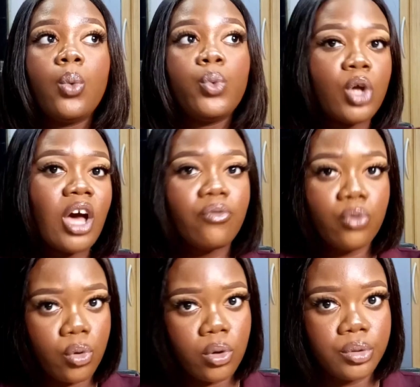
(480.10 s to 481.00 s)
We don't have
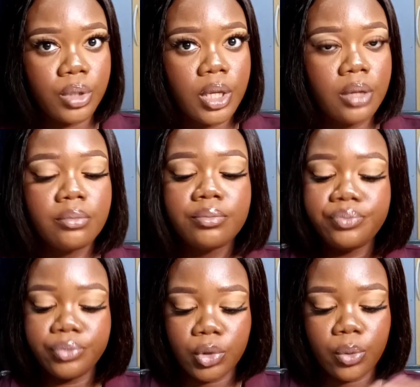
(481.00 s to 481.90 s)
roll call, okay?
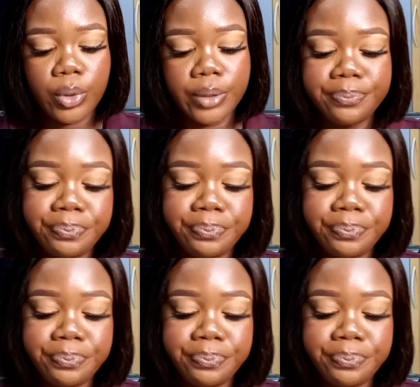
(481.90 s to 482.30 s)
Don't worry.